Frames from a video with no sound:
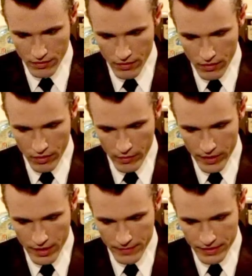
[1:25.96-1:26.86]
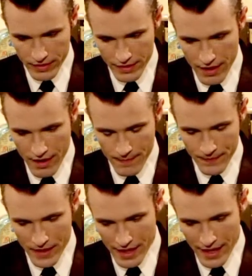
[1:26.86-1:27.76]
all the way up to the top,
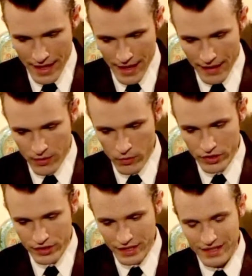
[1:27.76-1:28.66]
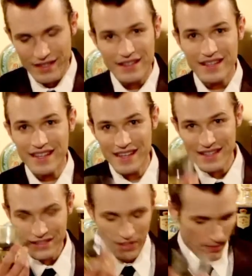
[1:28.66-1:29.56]
and then we're just gonna
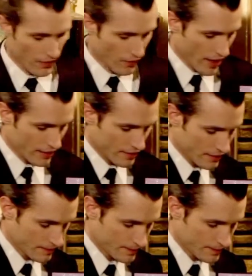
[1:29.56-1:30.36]
dump the rest.